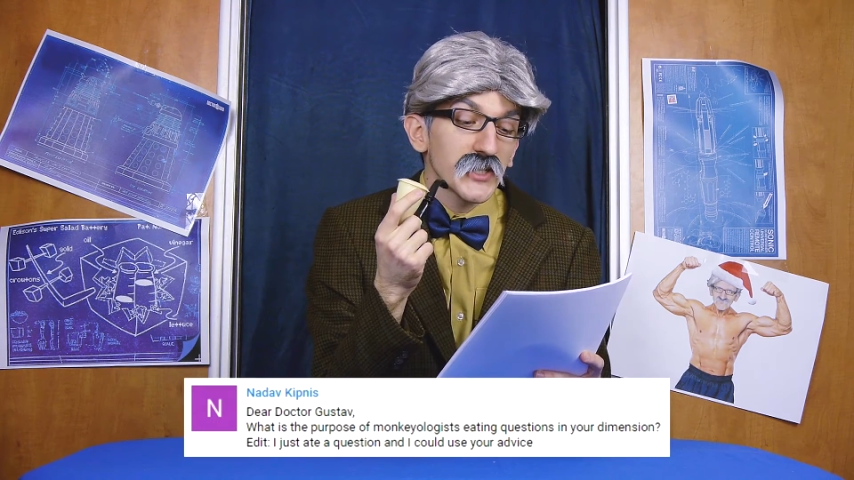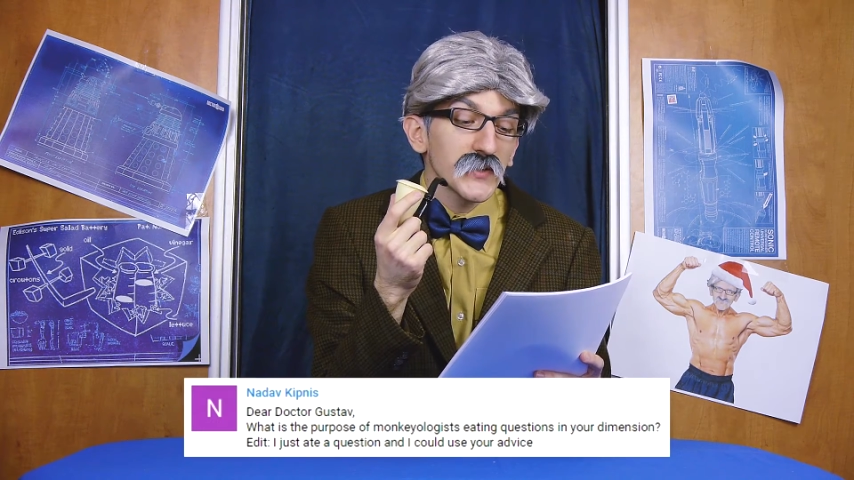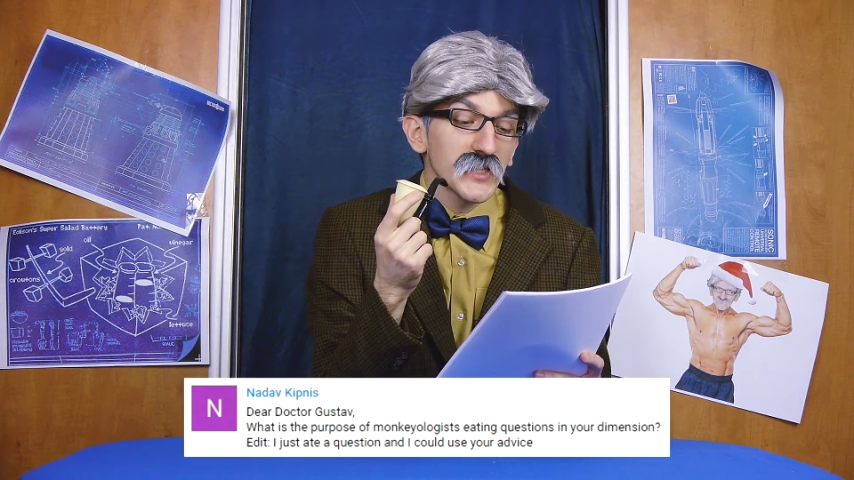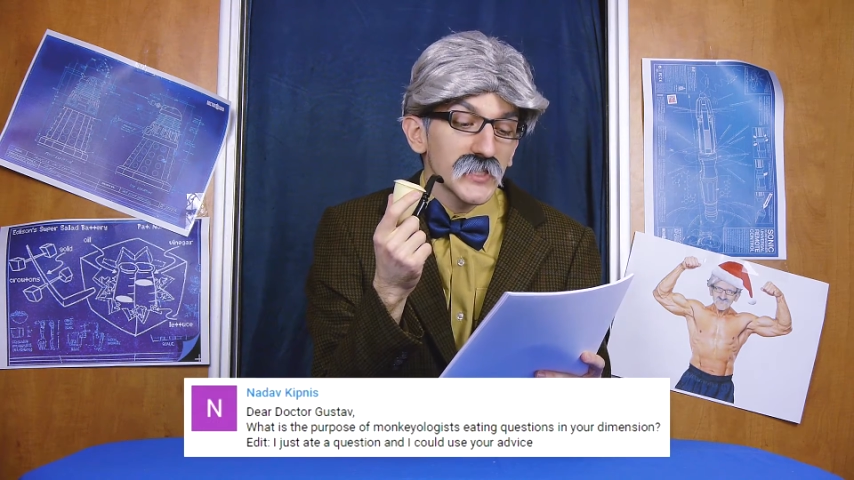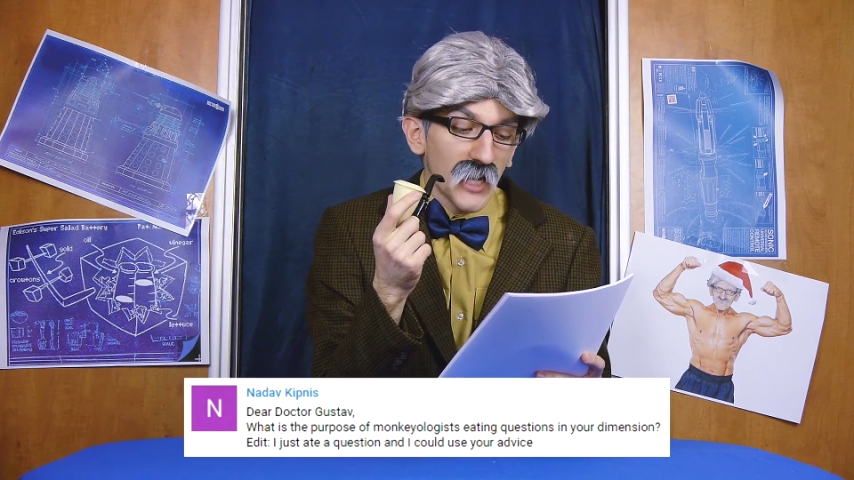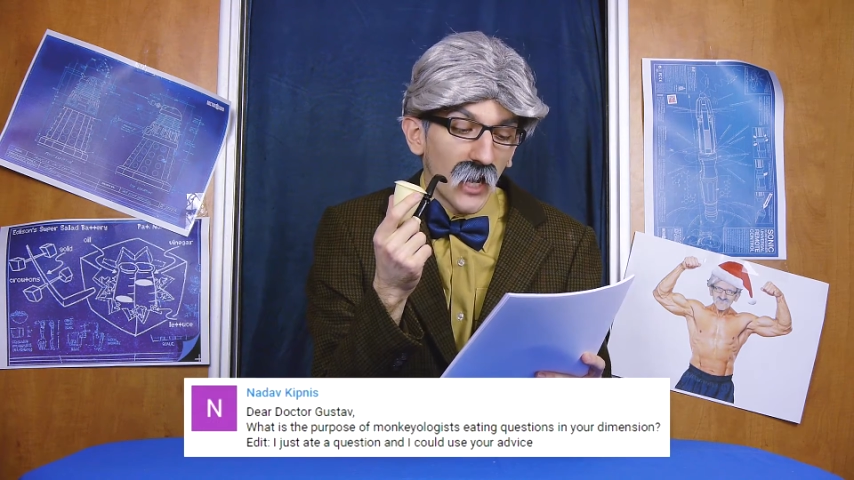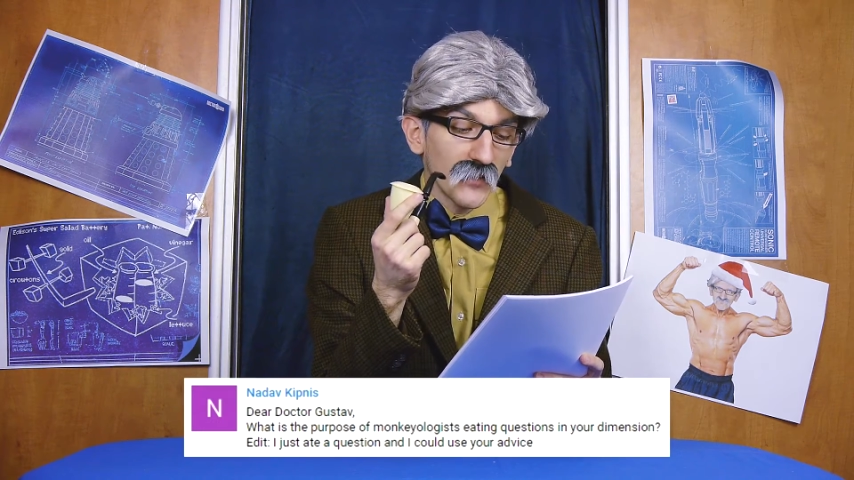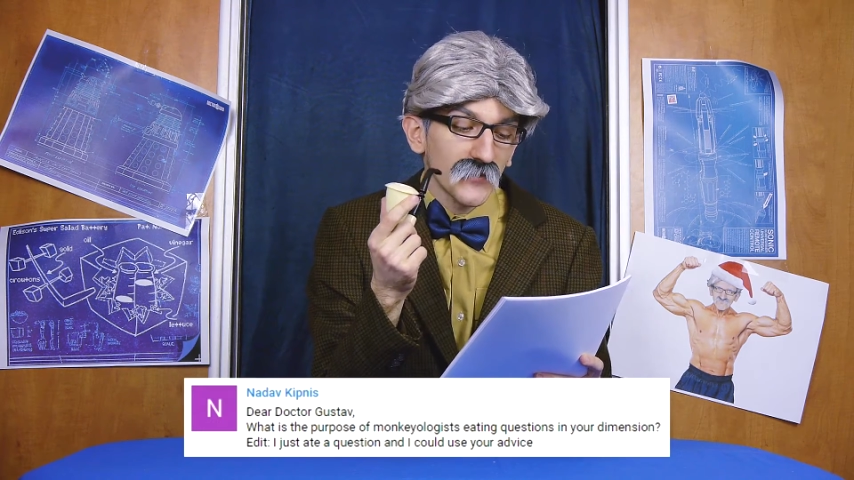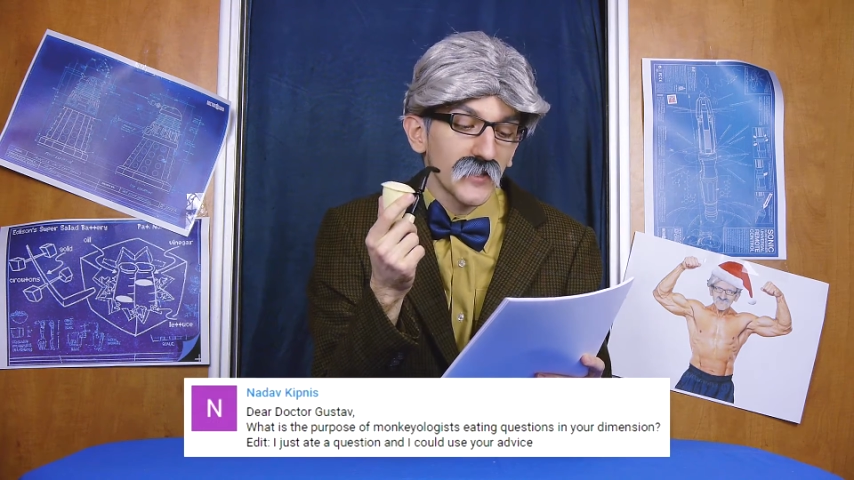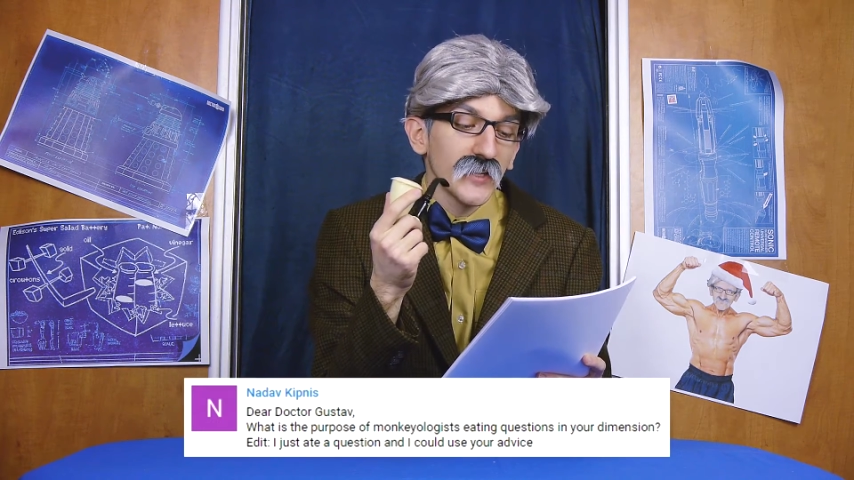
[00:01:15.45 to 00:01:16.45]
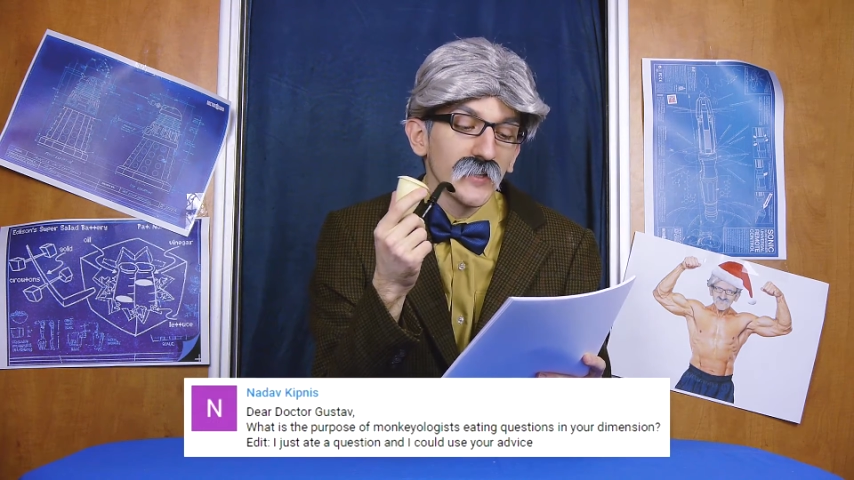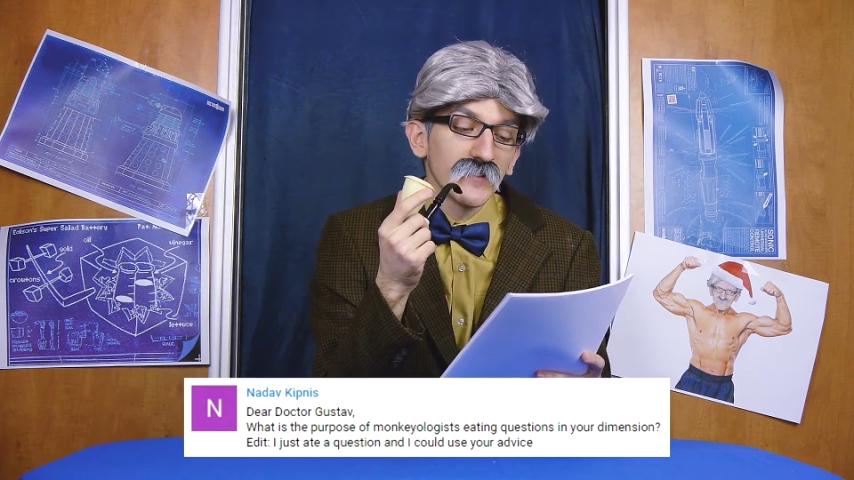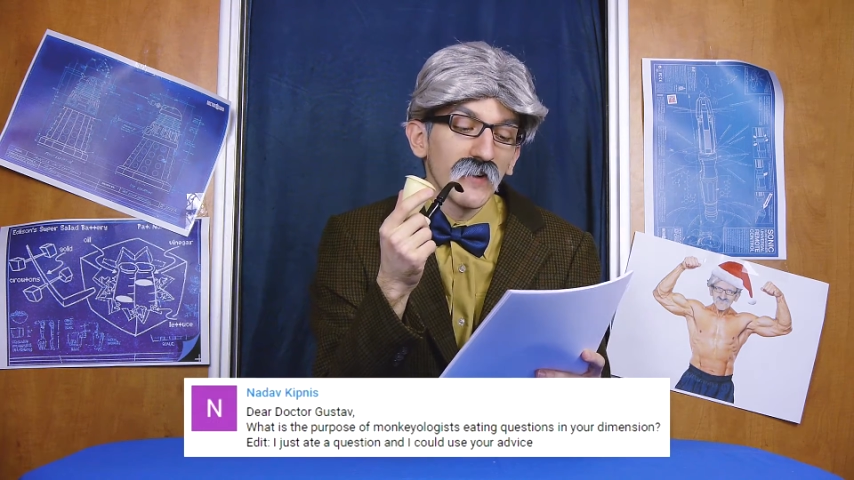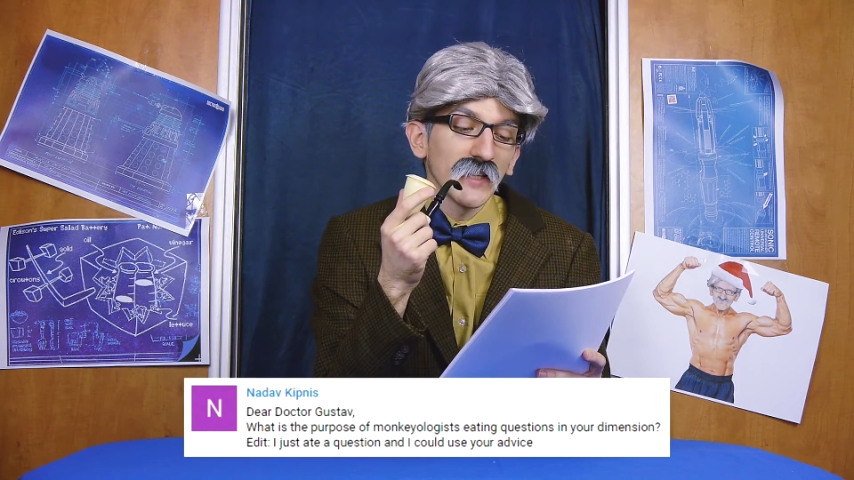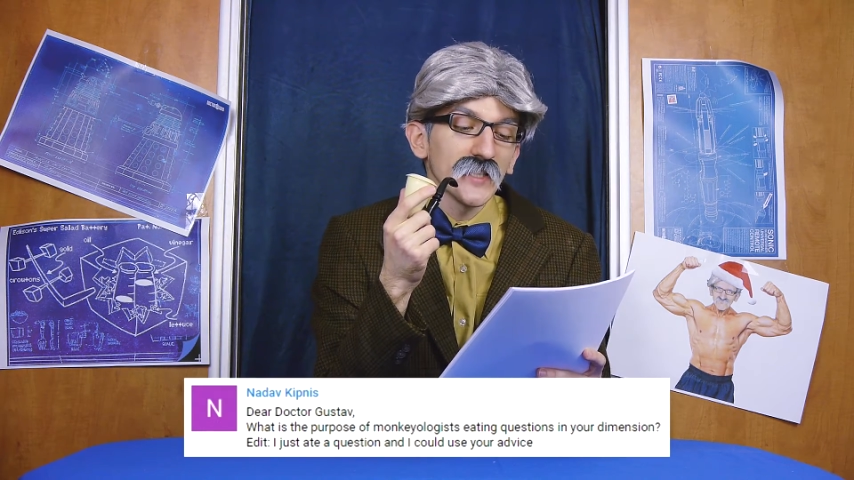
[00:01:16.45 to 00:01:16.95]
Gustav, what